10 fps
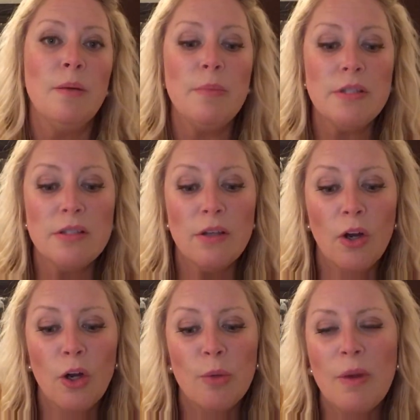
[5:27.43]
Mrs.
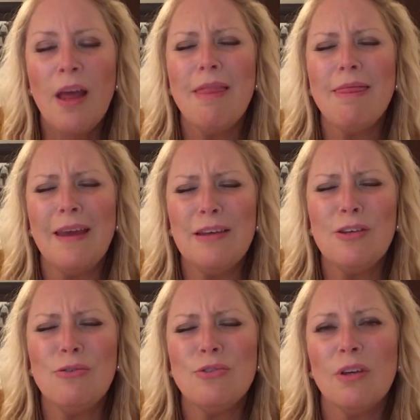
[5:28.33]
Erb,
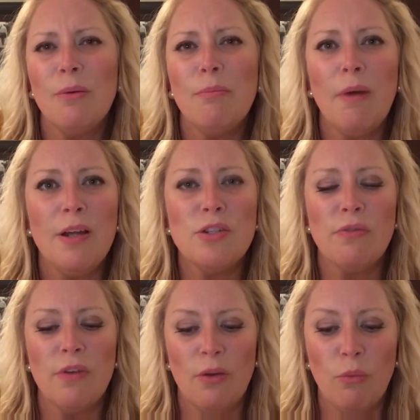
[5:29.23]
thank you so much
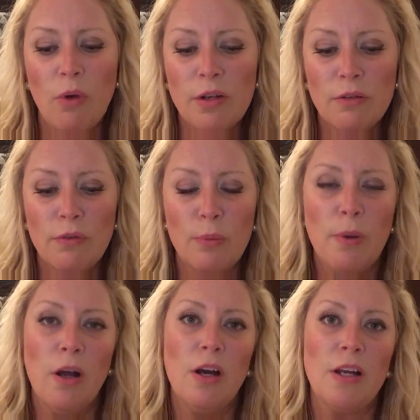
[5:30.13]
for the wonderful
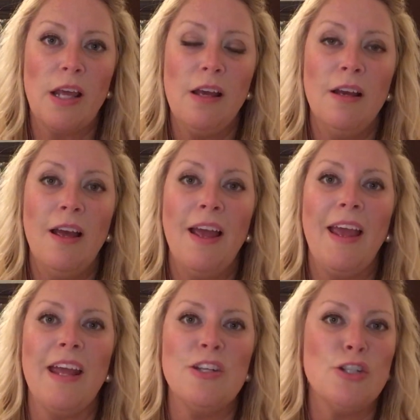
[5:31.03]
party.
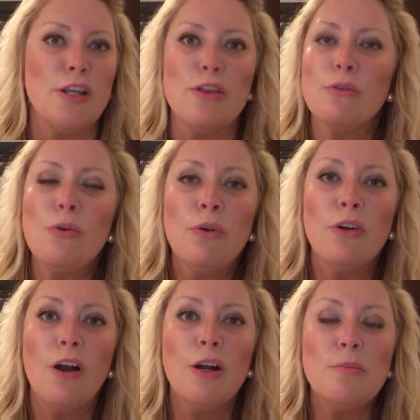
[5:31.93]
And she threw her
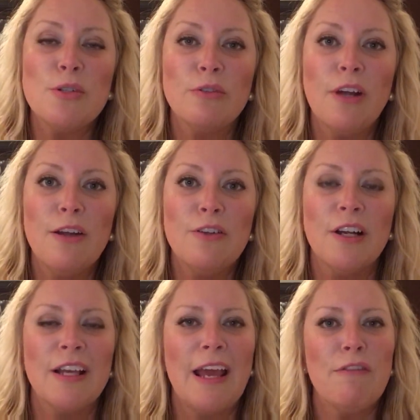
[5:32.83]
arms around her
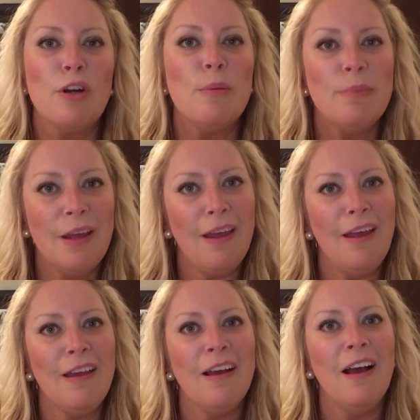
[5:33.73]
and gave her a
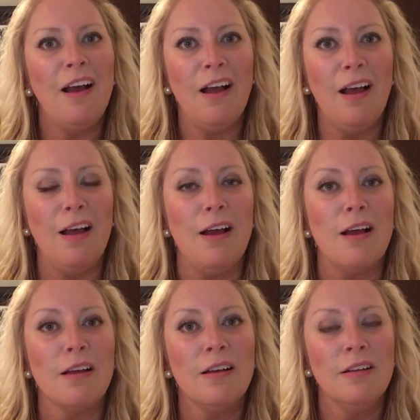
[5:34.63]
big
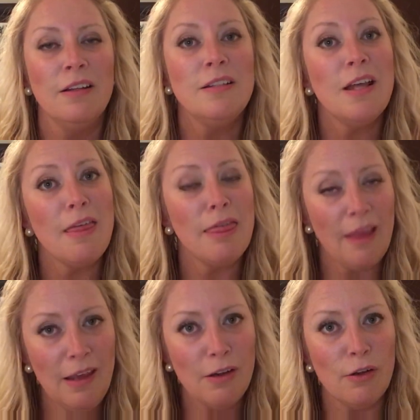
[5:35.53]
hug to
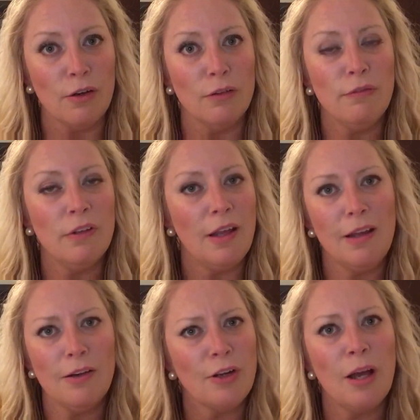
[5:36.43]
thank her for letting
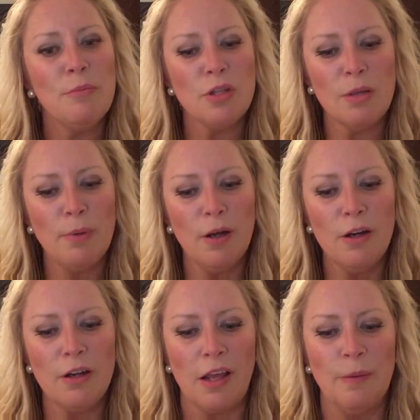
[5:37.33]
her come to the
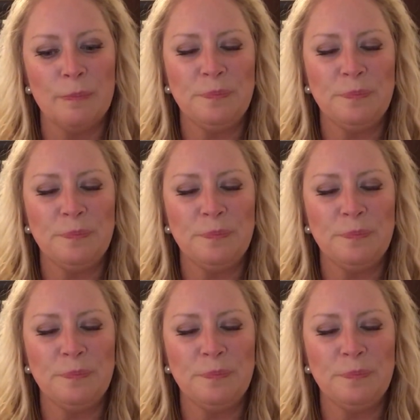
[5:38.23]
party.